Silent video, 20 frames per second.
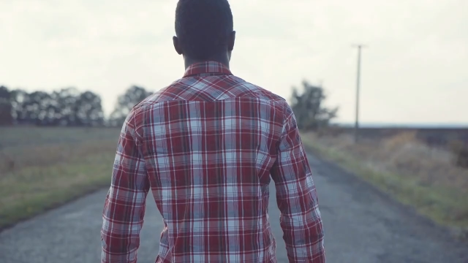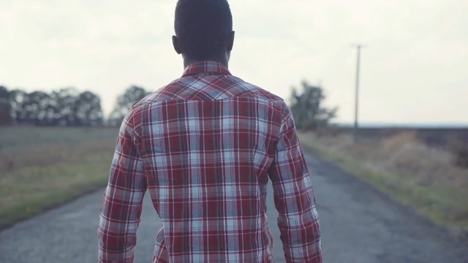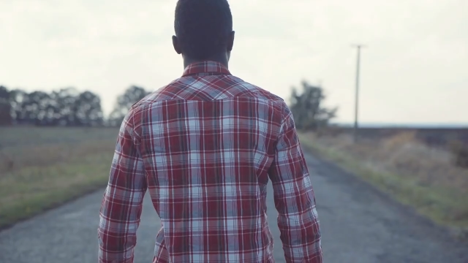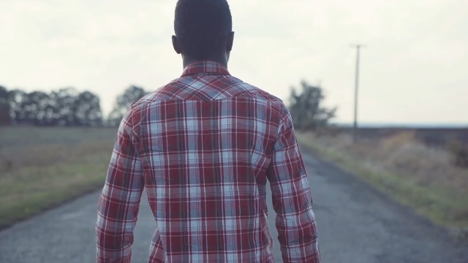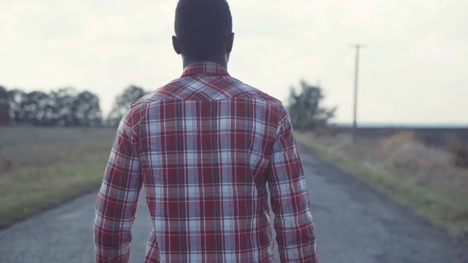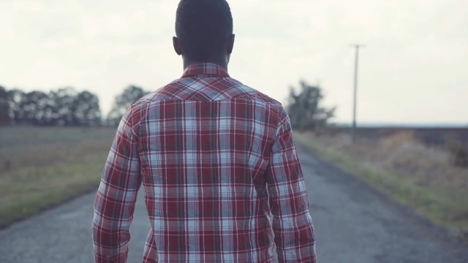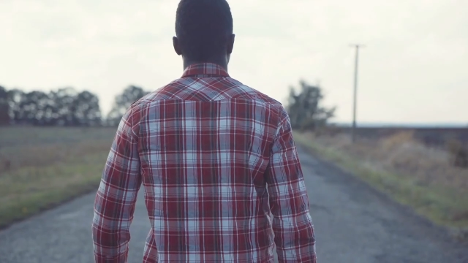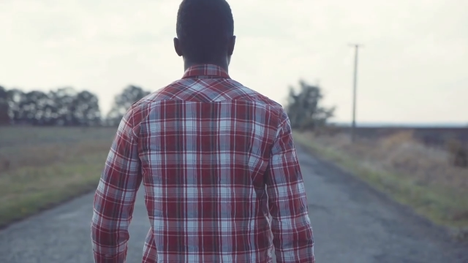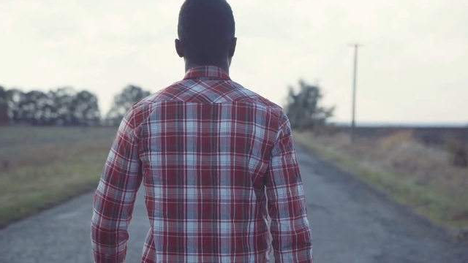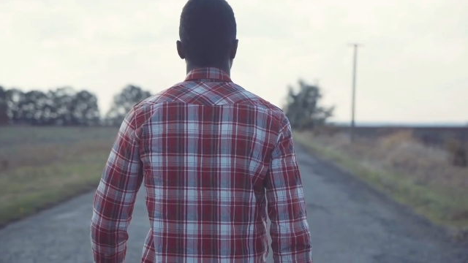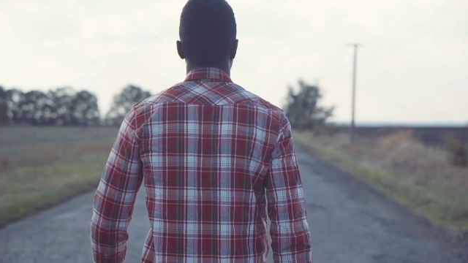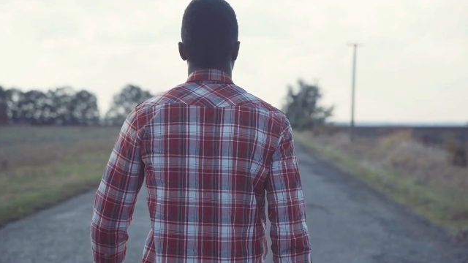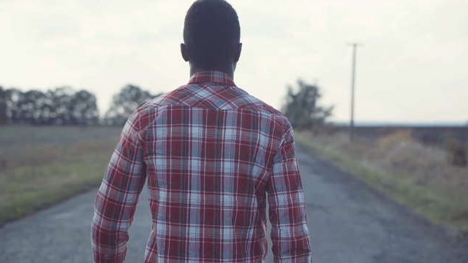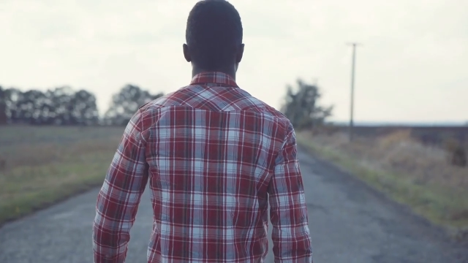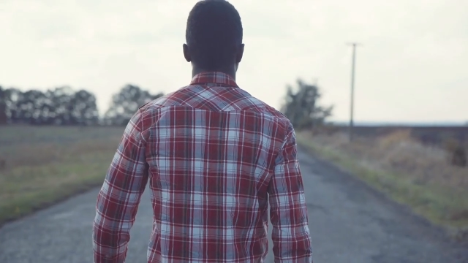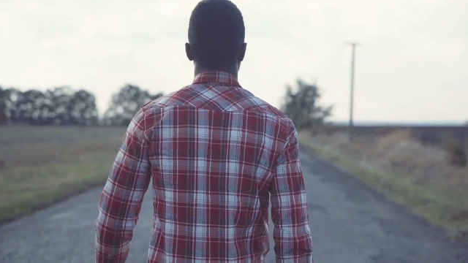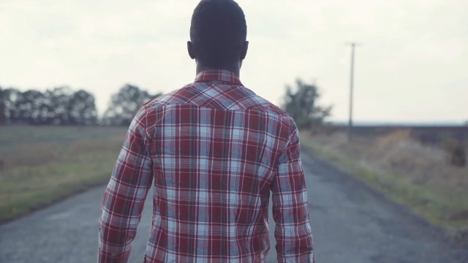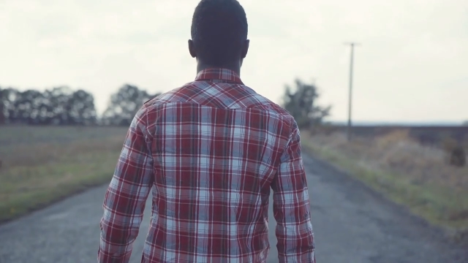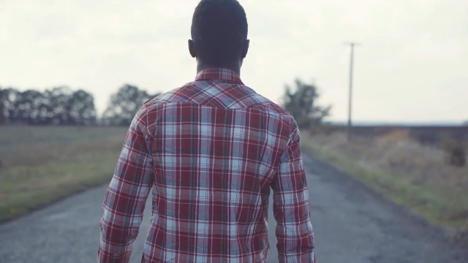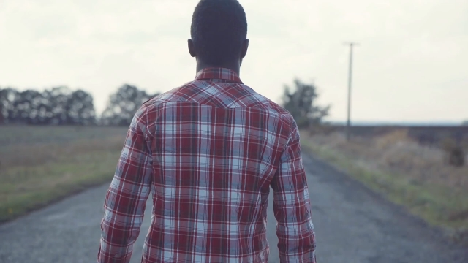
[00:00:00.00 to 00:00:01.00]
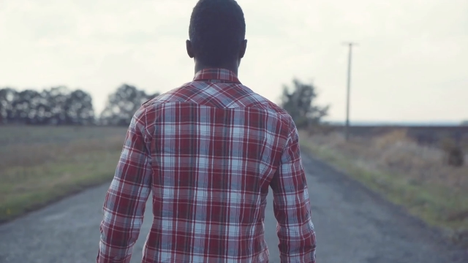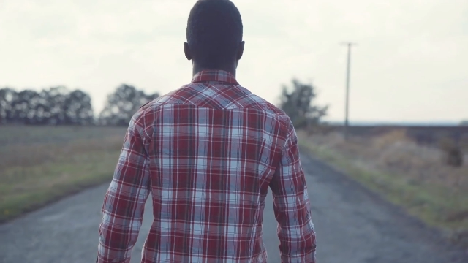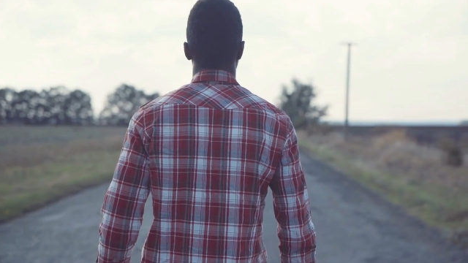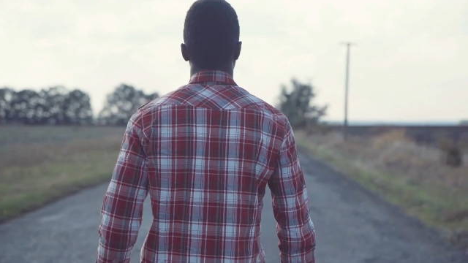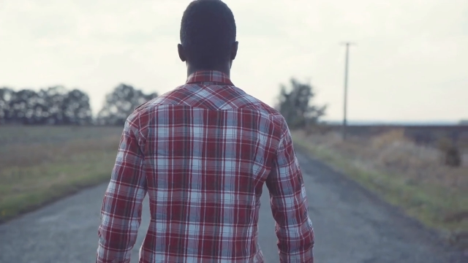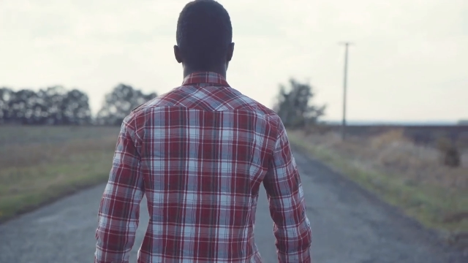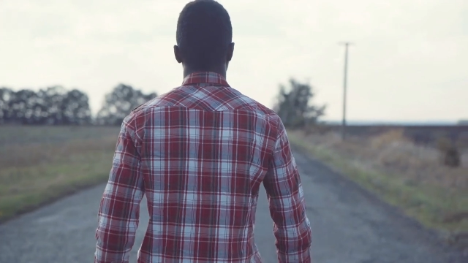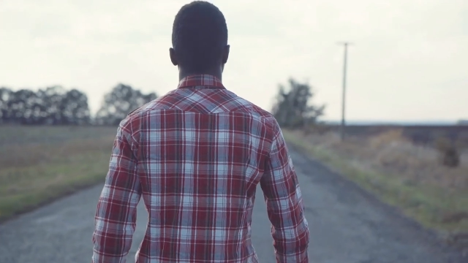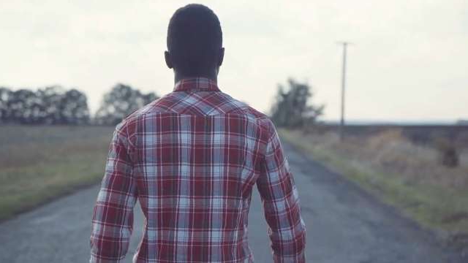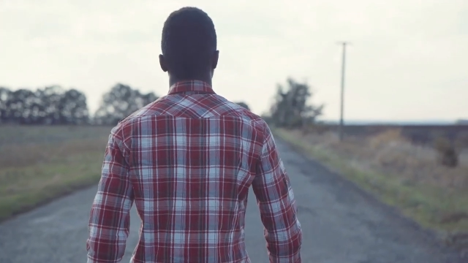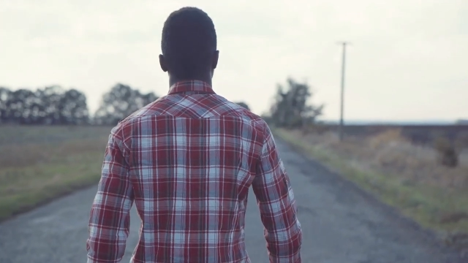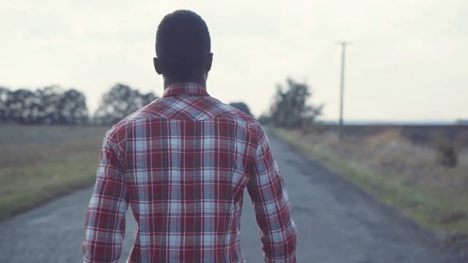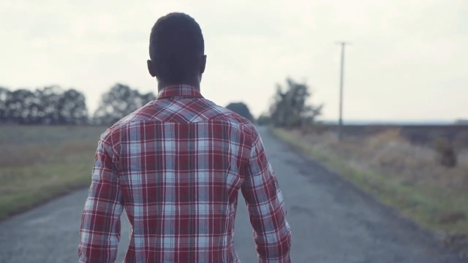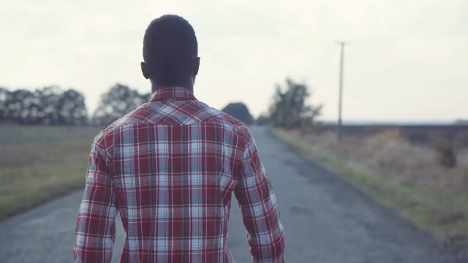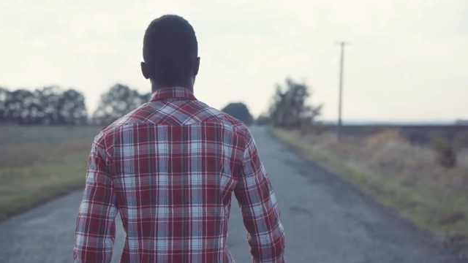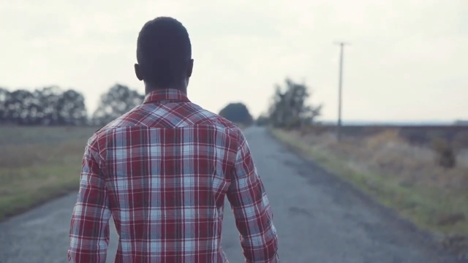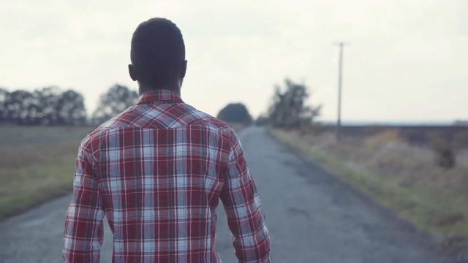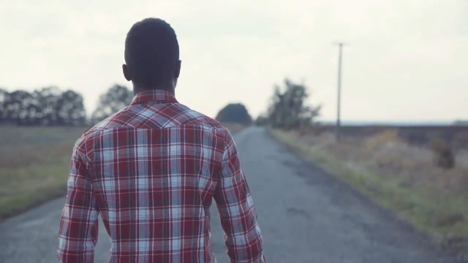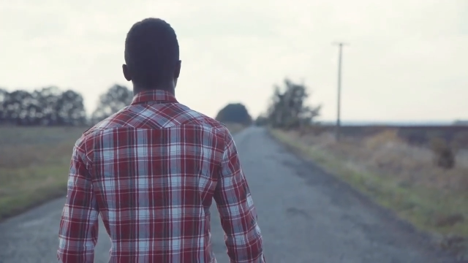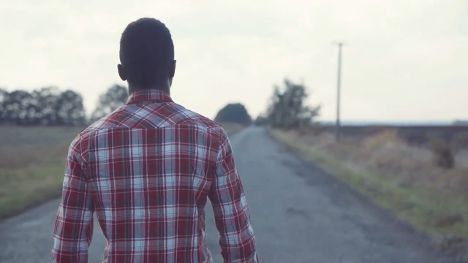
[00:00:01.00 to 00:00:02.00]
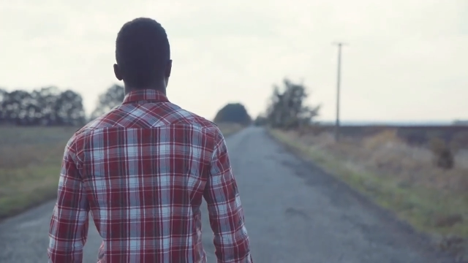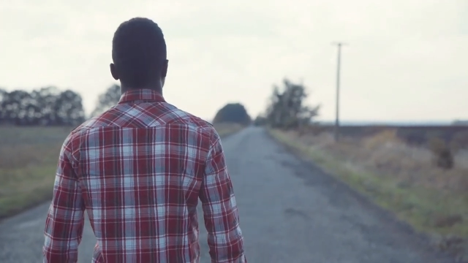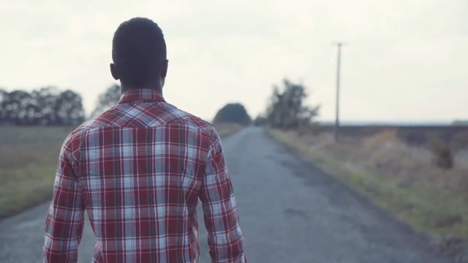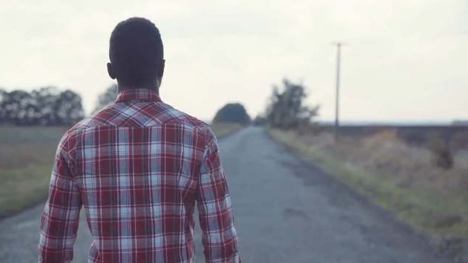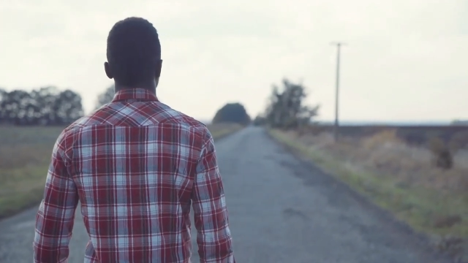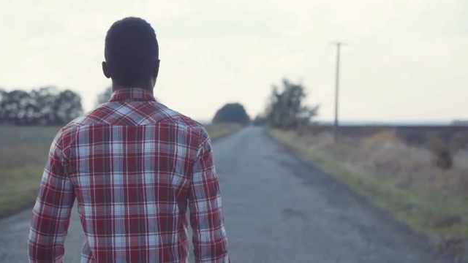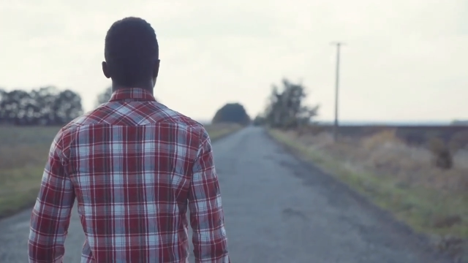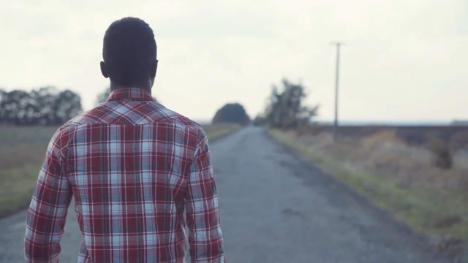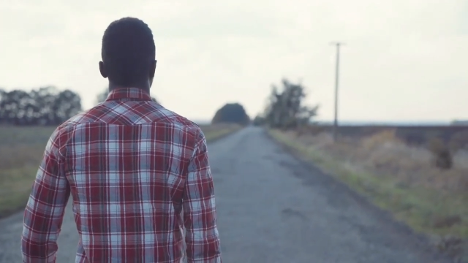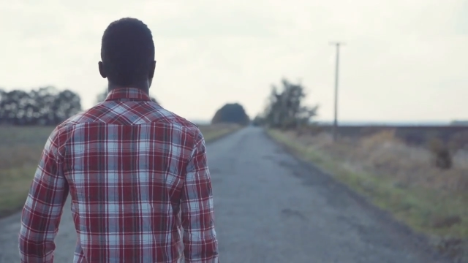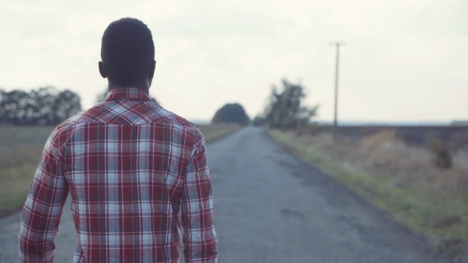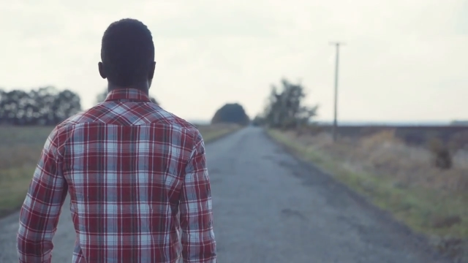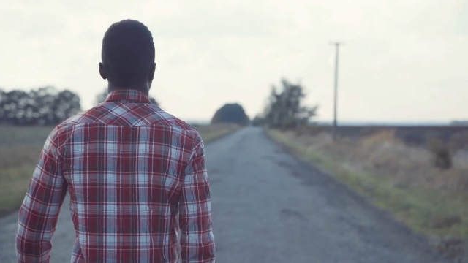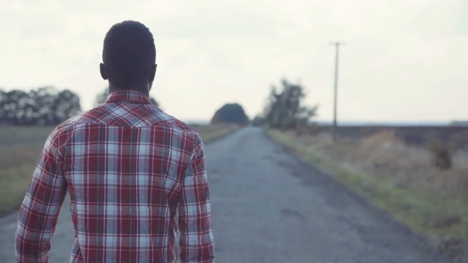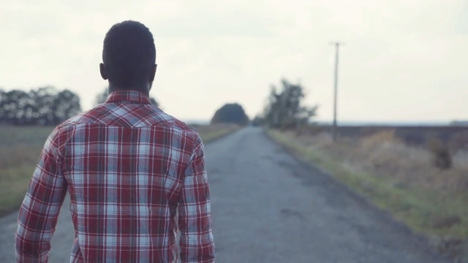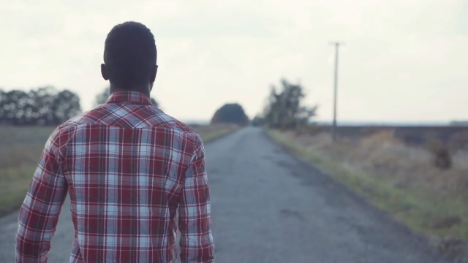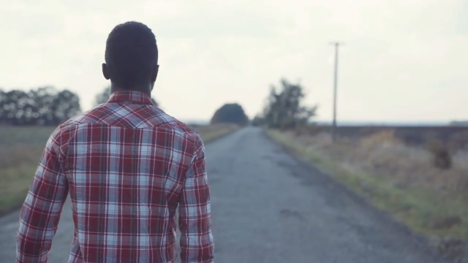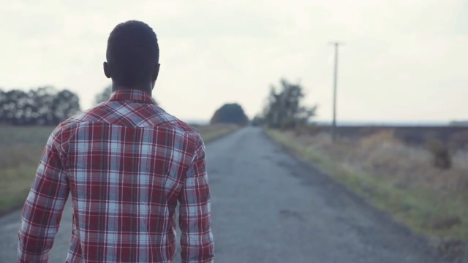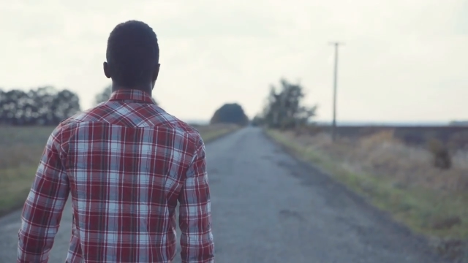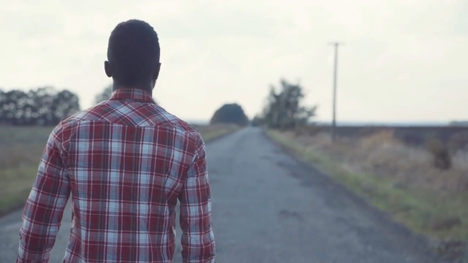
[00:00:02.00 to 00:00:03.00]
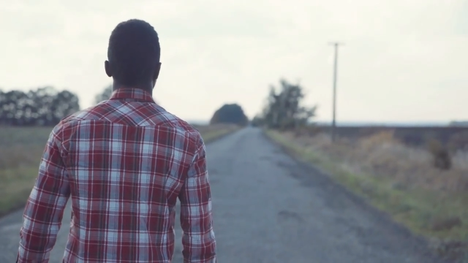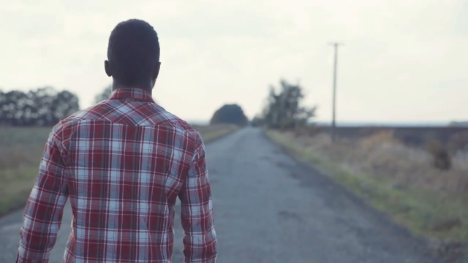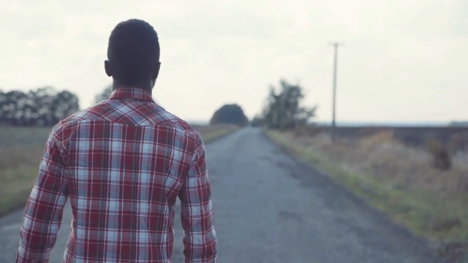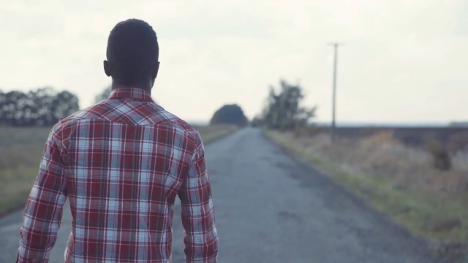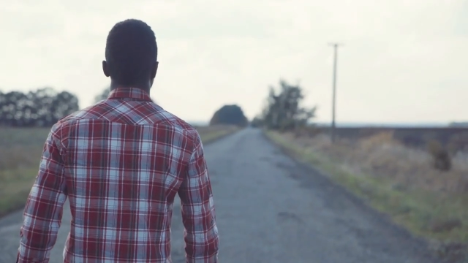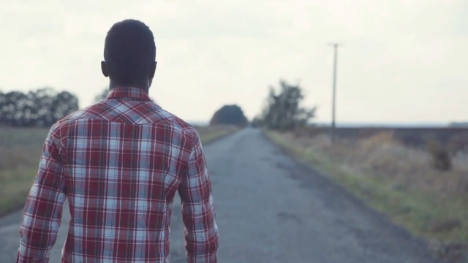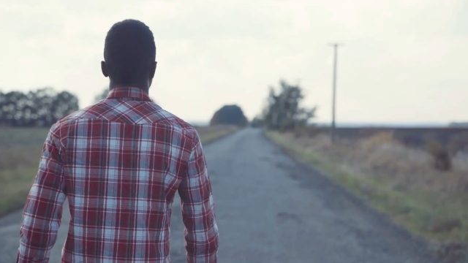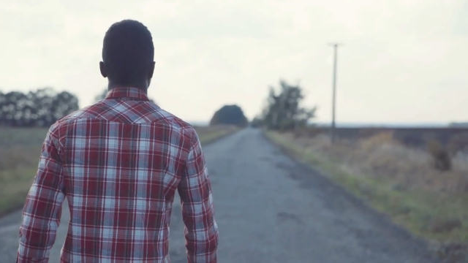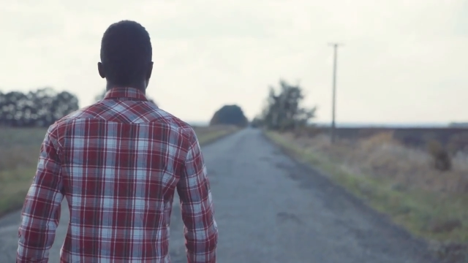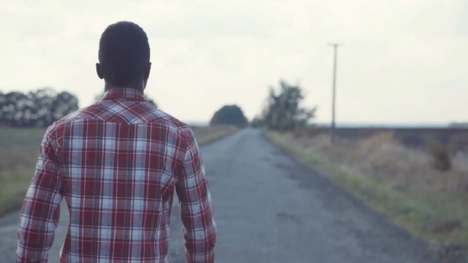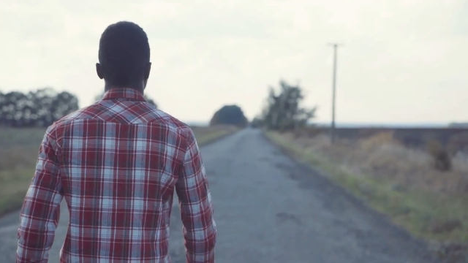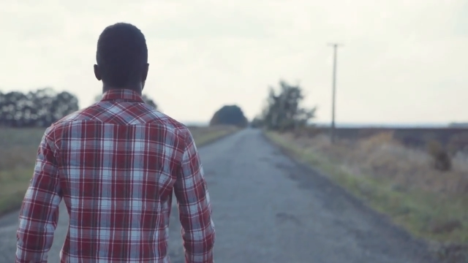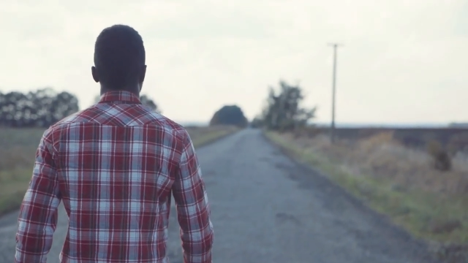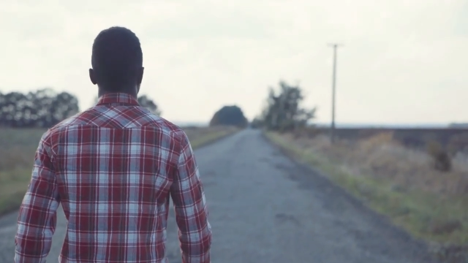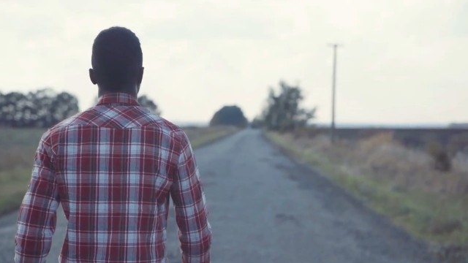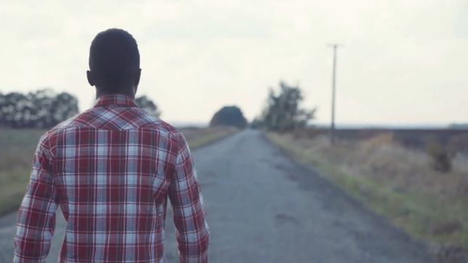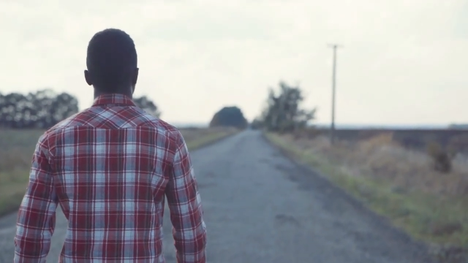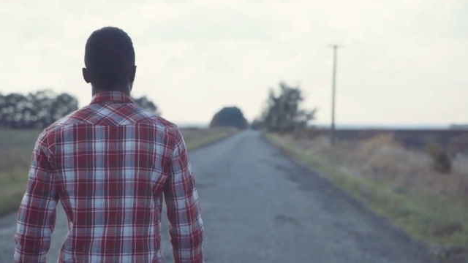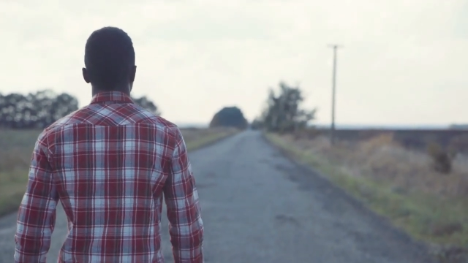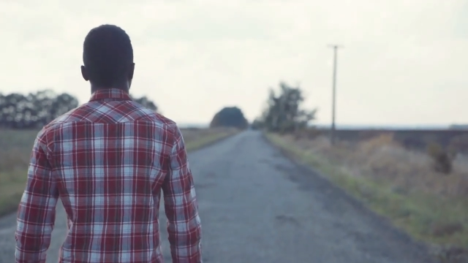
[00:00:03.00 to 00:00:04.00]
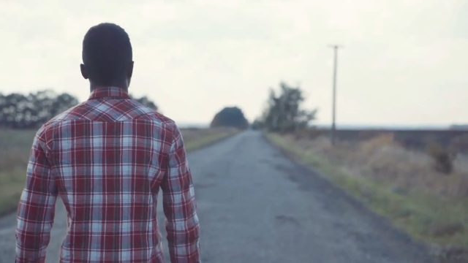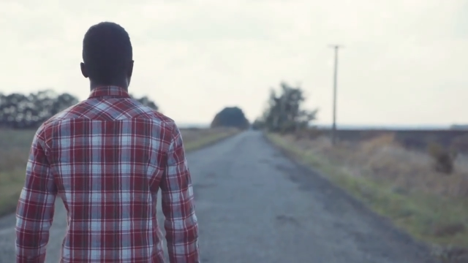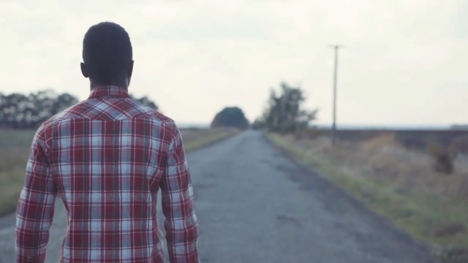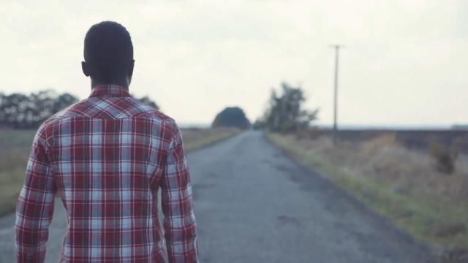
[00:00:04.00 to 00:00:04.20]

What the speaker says: Nobody's mouth can be seen.